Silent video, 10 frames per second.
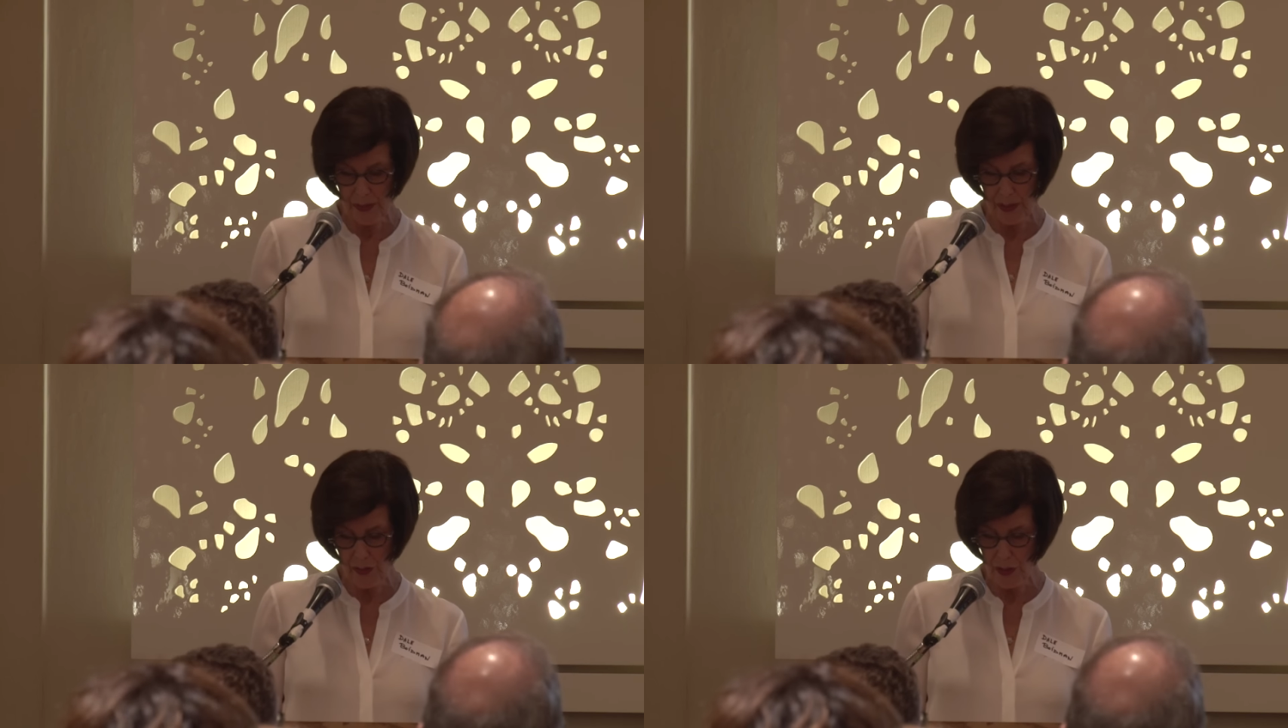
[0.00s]

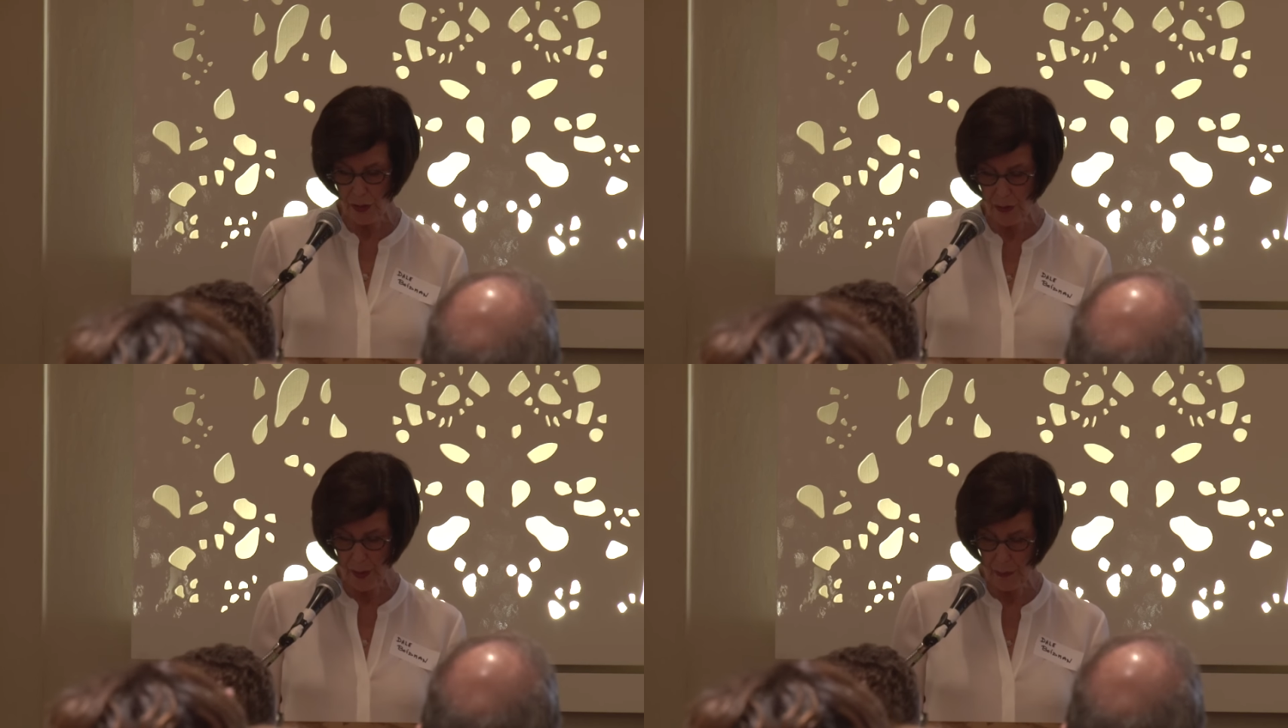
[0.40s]

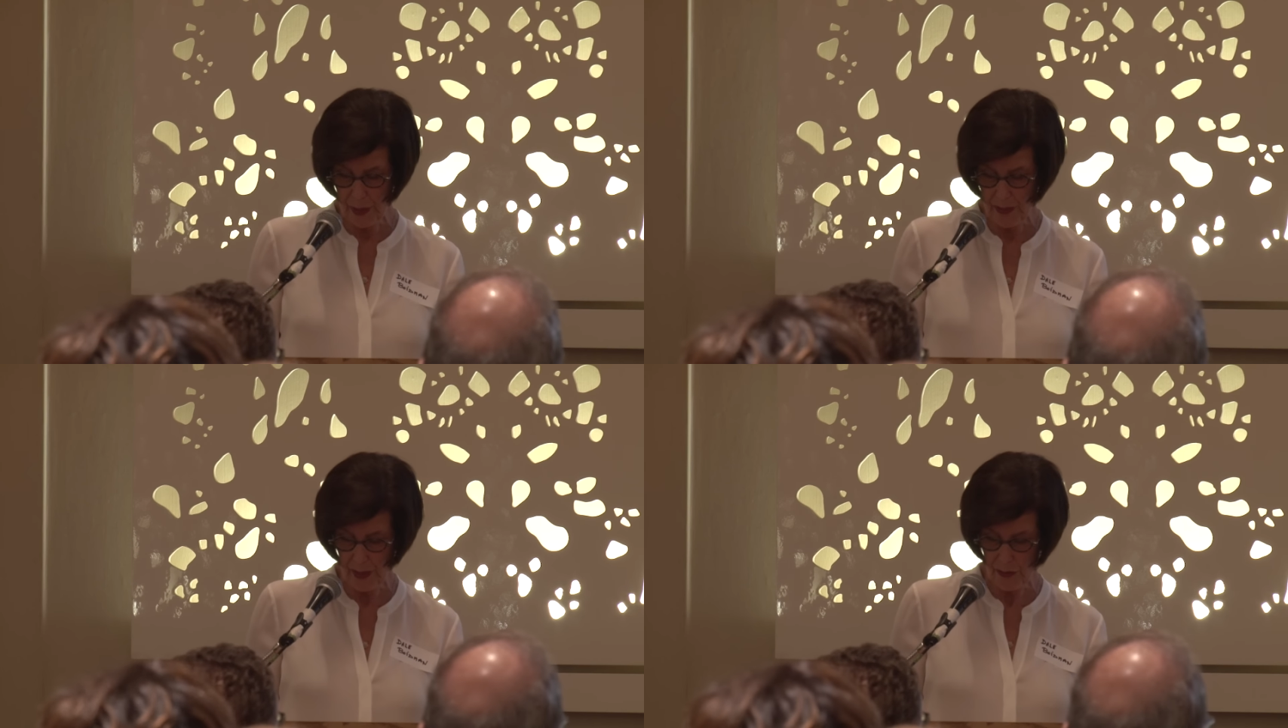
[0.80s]
BCG
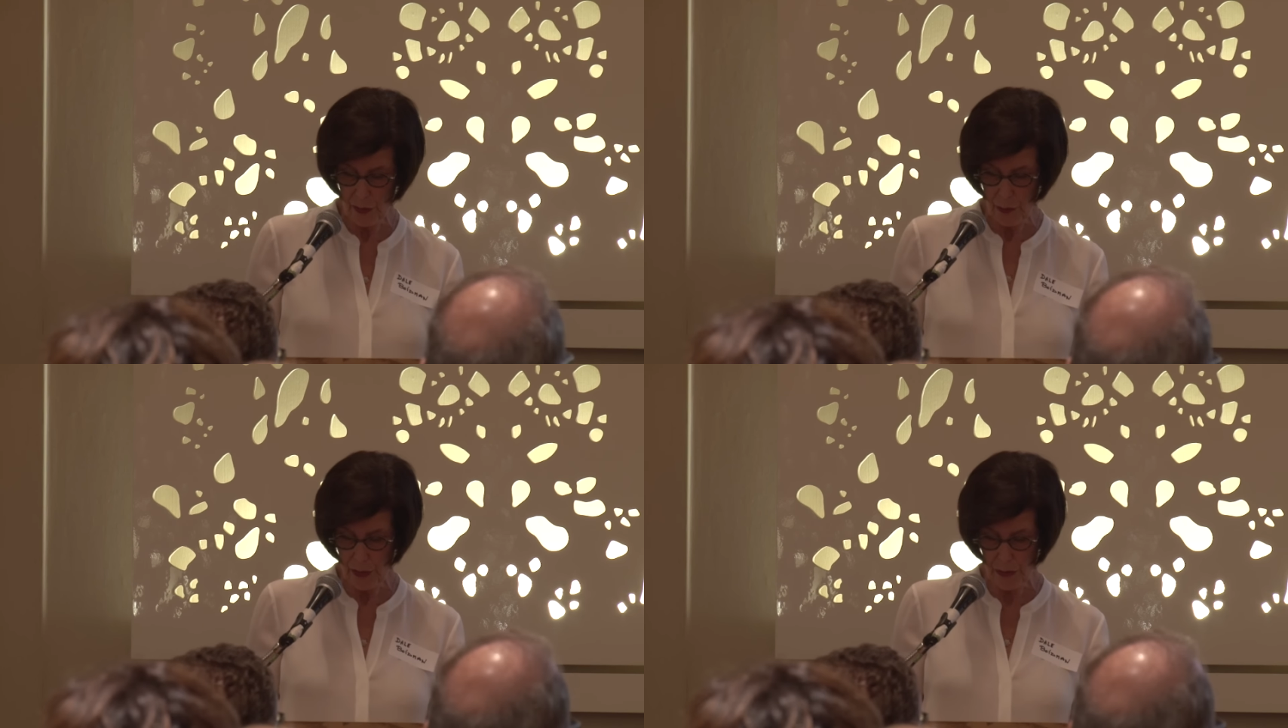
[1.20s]
treatments, and
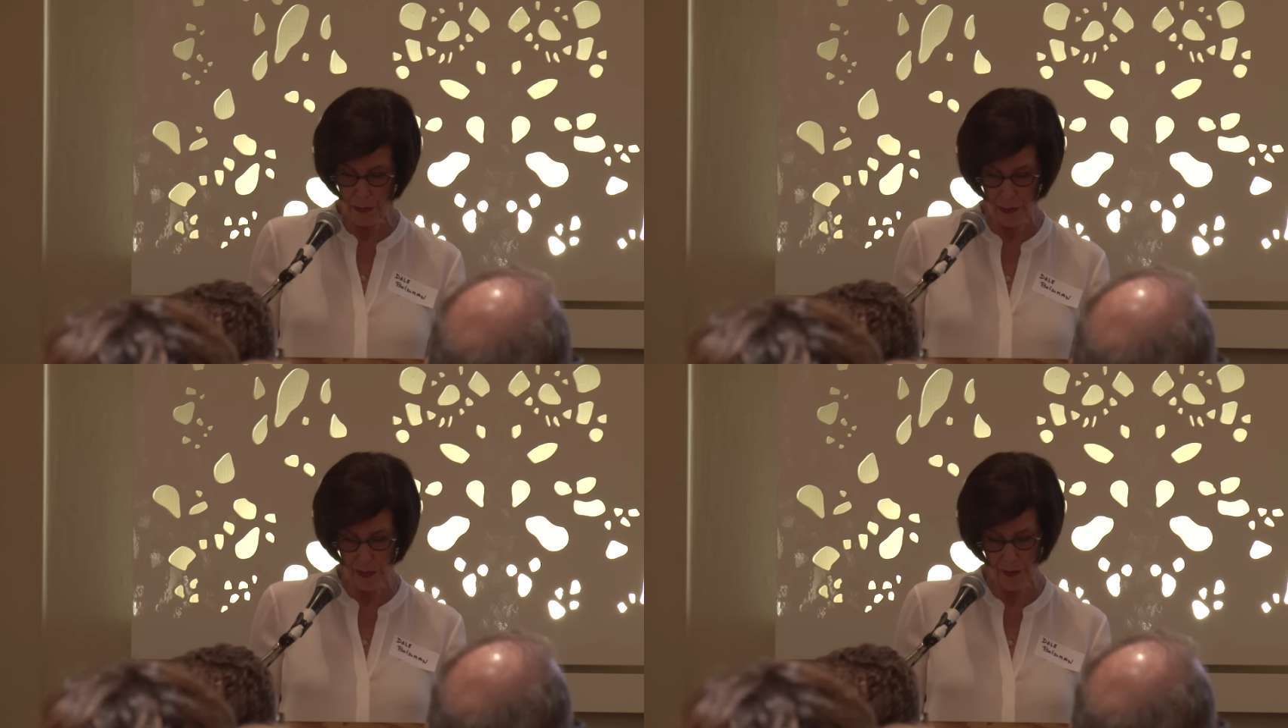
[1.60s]
tumors
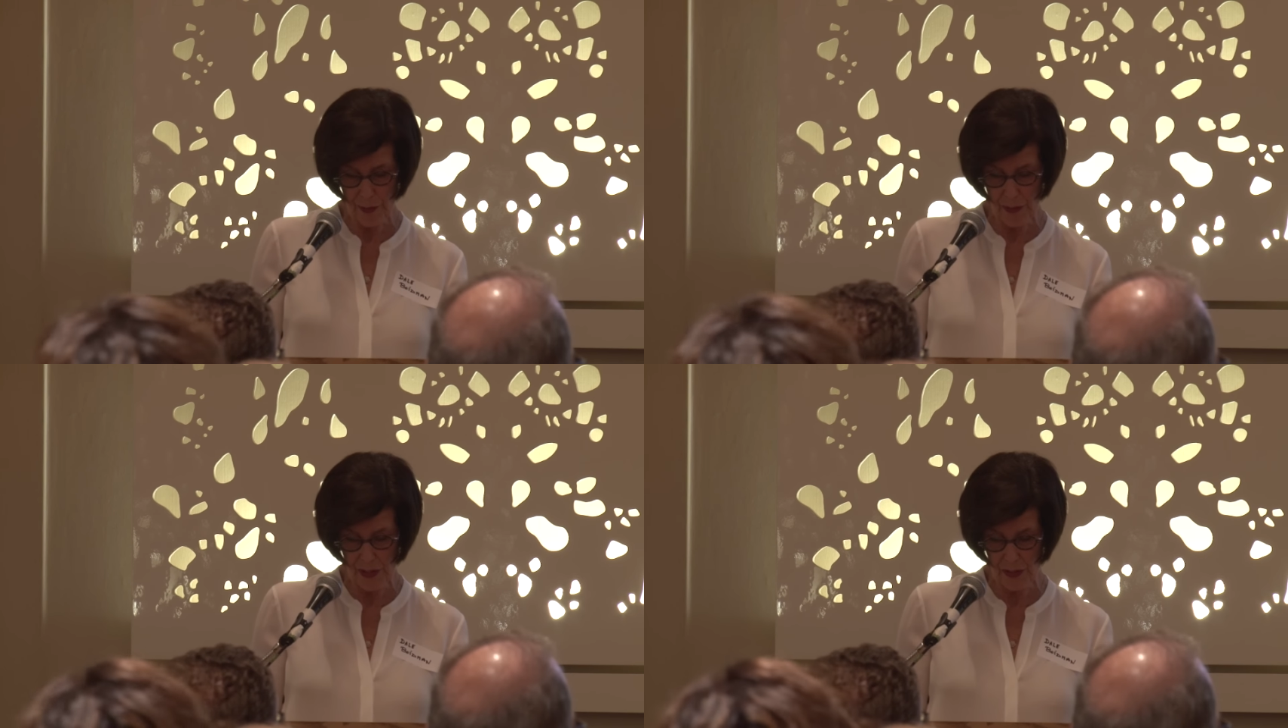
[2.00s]
removed
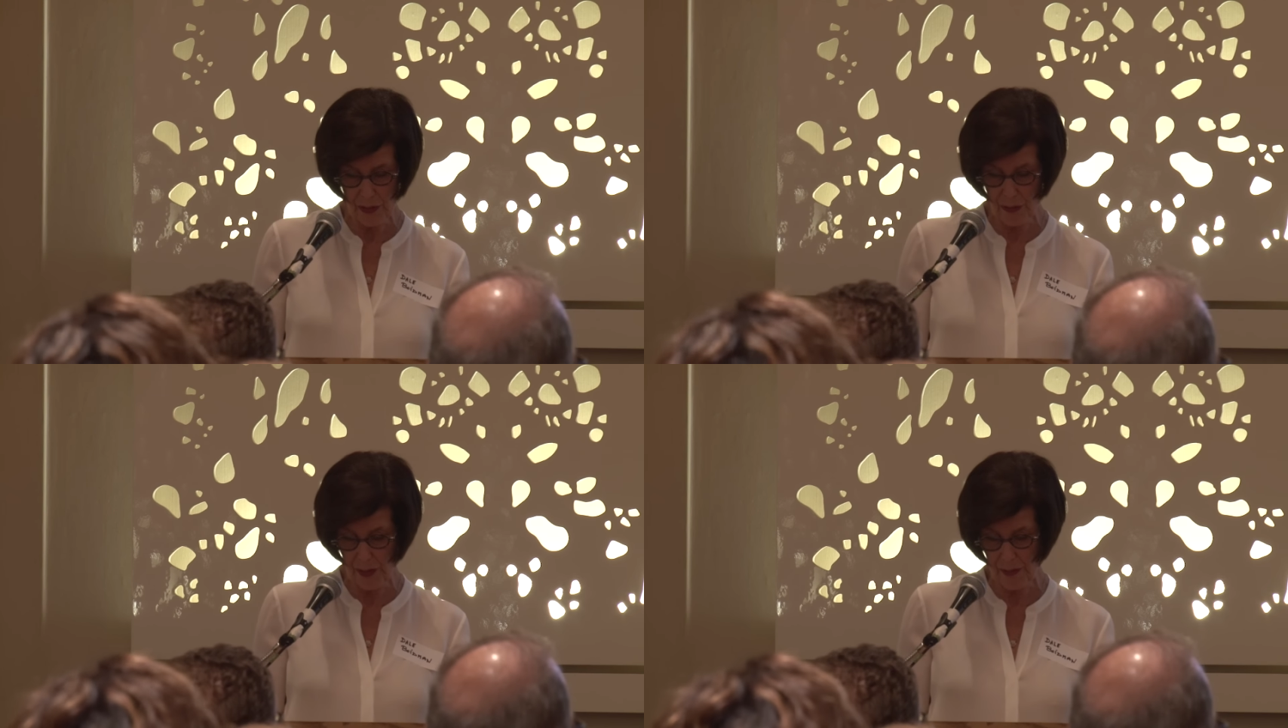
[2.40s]
from his
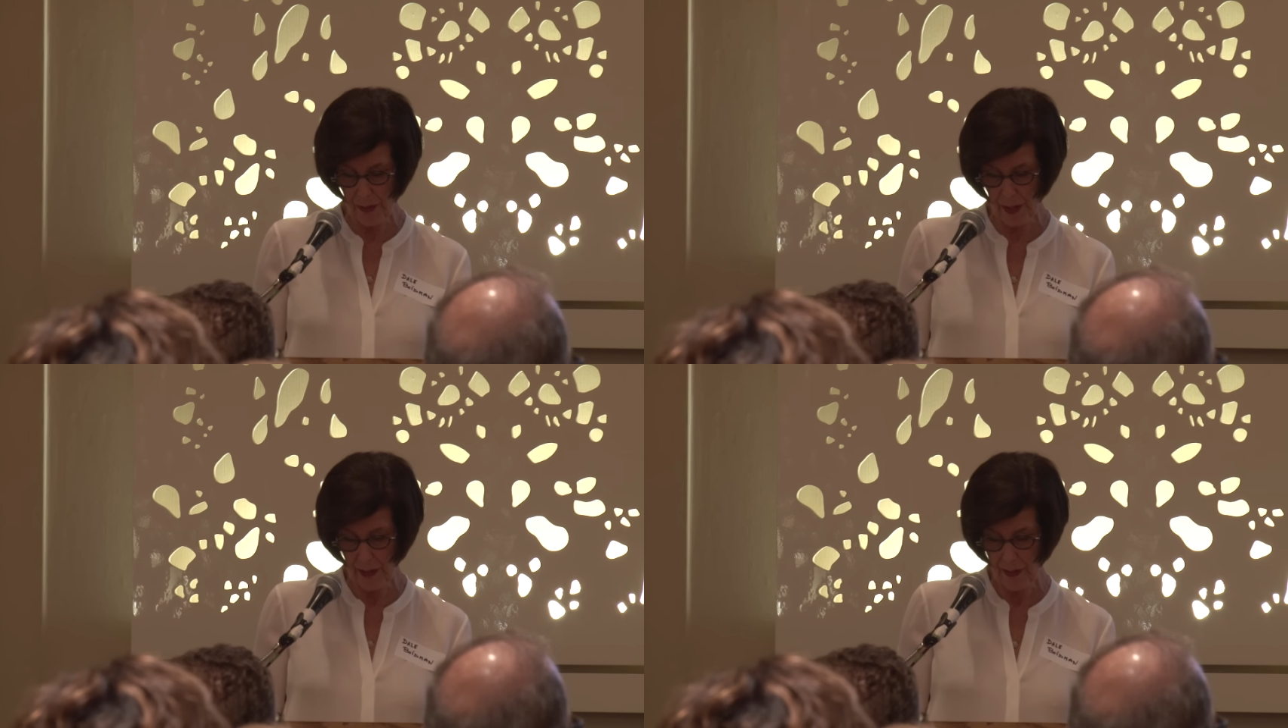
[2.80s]

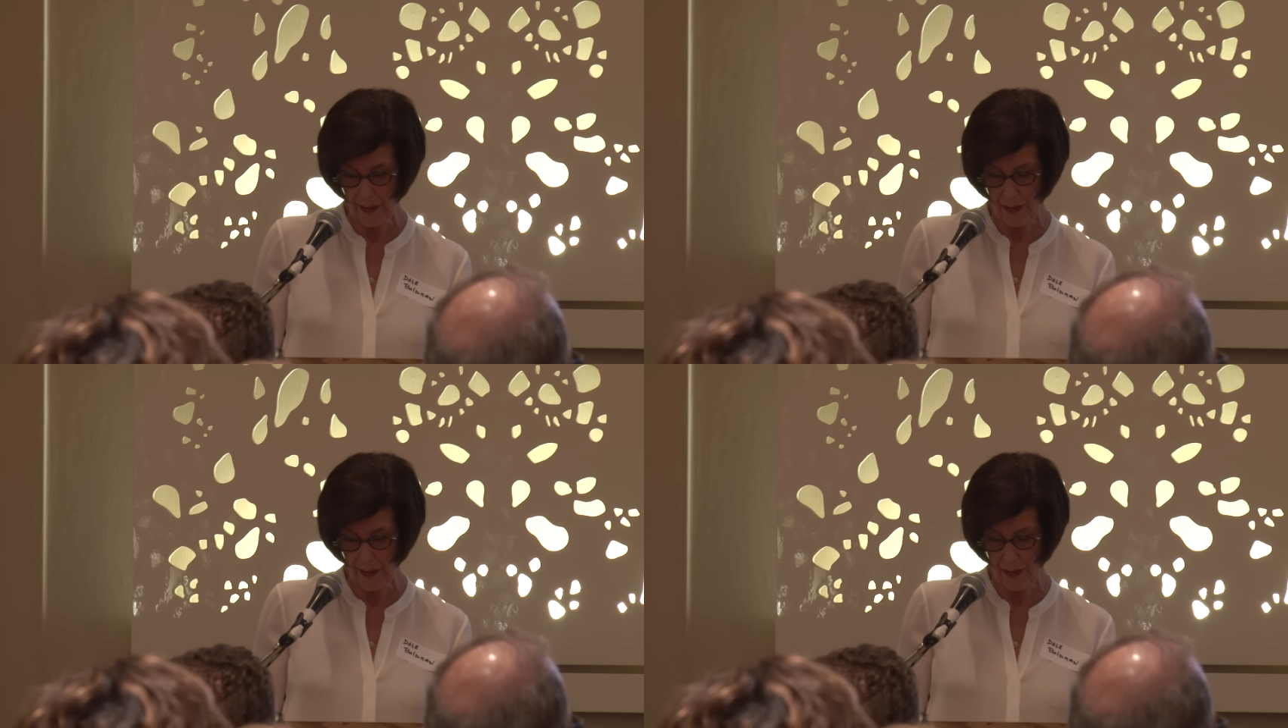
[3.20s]
urethra.